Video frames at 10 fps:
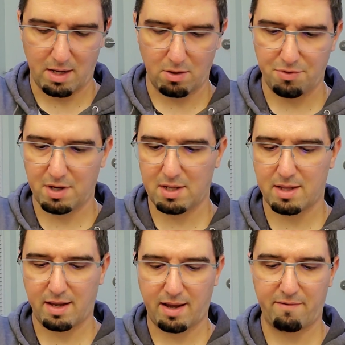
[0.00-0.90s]
I don't think
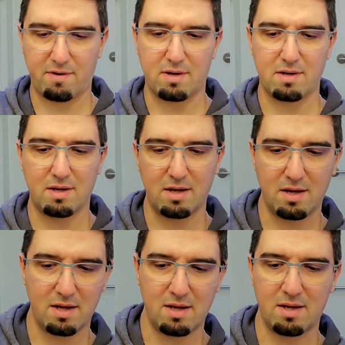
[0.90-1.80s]
that I have a
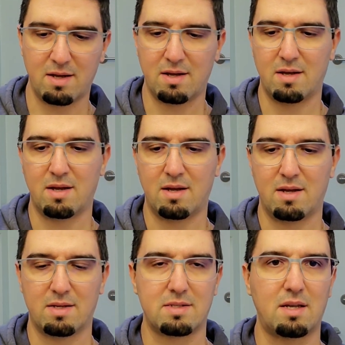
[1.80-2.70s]

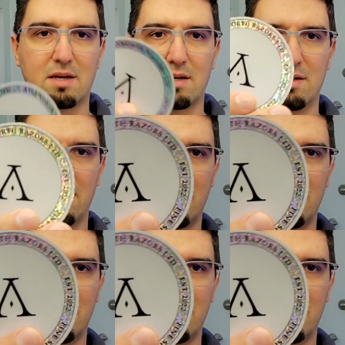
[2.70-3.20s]
sticker